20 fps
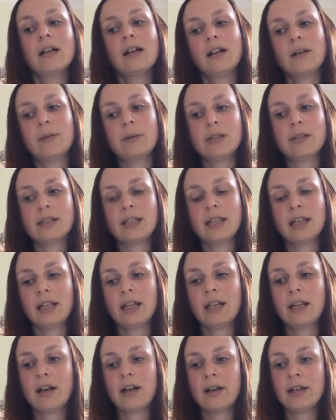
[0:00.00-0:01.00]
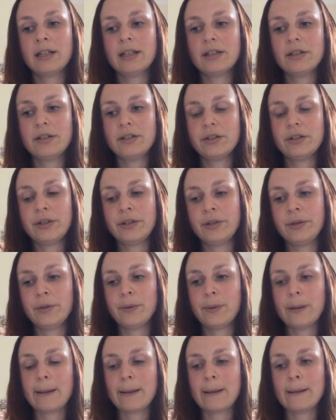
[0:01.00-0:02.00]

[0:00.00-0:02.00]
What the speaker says: I was thinking I could do